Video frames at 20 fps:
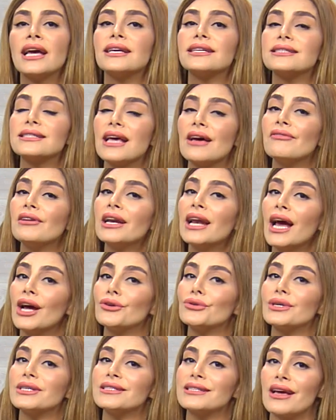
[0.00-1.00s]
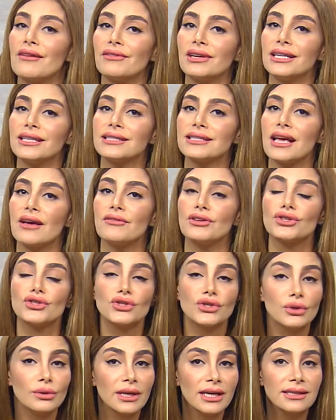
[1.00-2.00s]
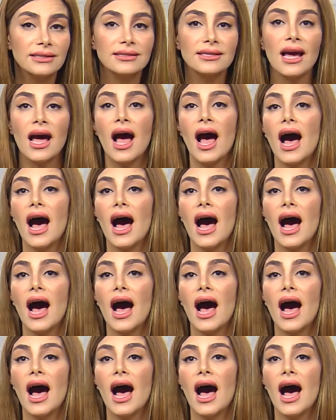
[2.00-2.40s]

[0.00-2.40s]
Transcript: 777 students,